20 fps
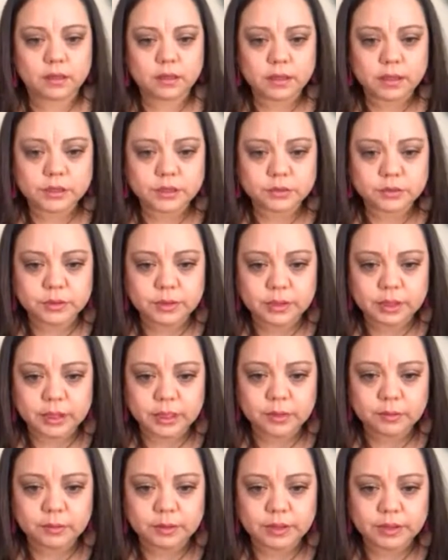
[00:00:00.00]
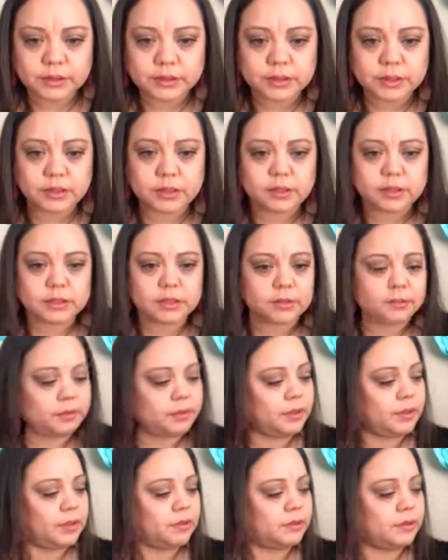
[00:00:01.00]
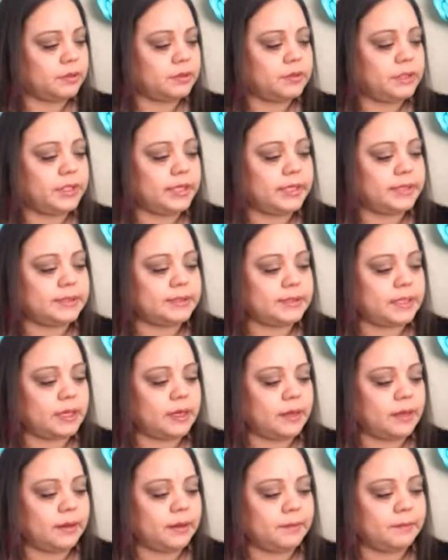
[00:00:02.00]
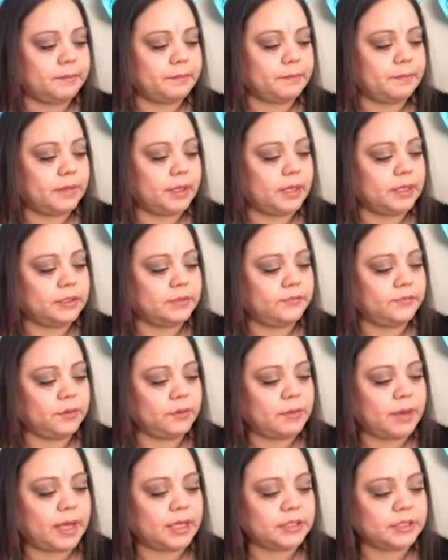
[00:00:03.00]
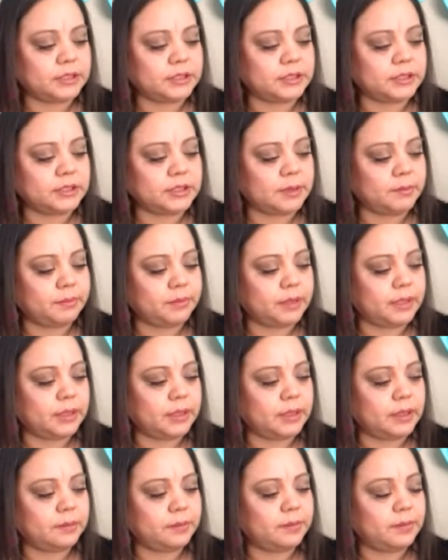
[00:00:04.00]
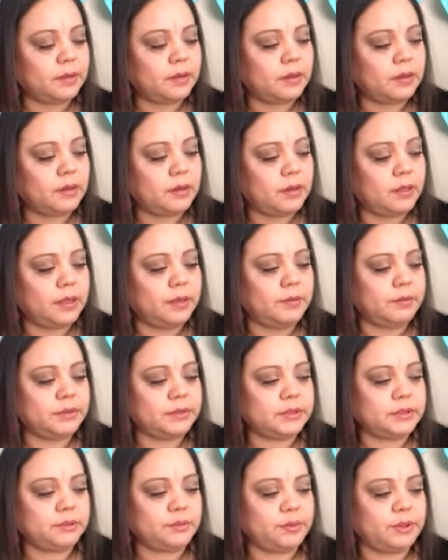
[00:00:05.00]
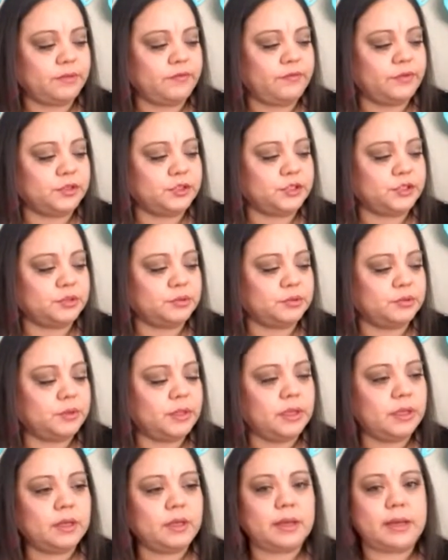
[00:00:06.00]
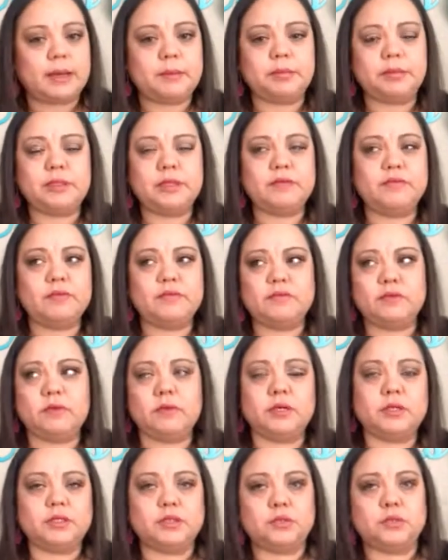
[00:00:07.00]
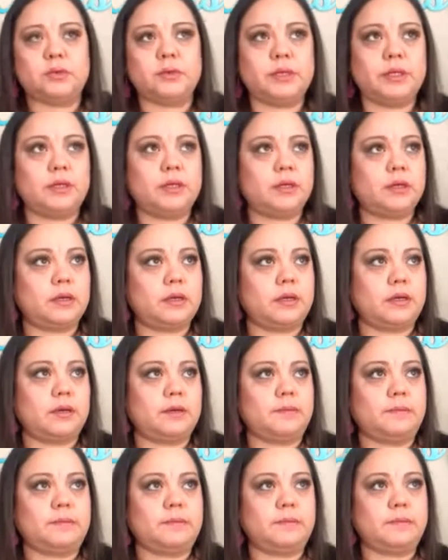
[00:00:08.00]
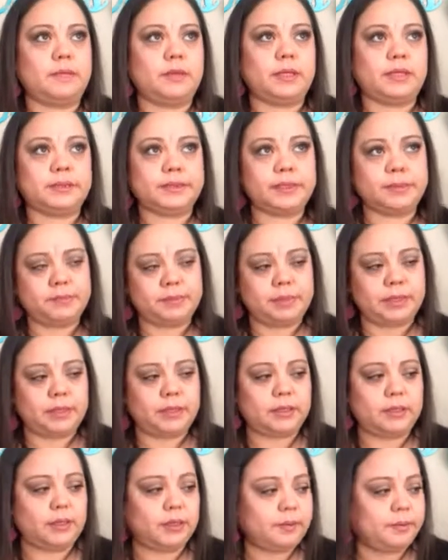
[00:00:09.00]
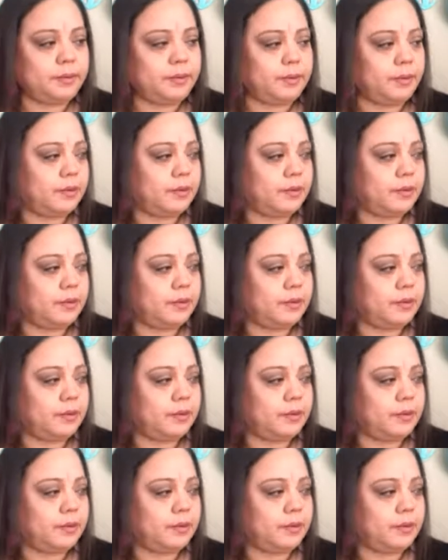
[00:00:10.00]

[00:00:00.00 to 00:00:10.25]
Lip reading: I joined late. Where did you get the template? Rosie, it's from Ashley's Template Club. It was one for June. I believe if you can join the template club,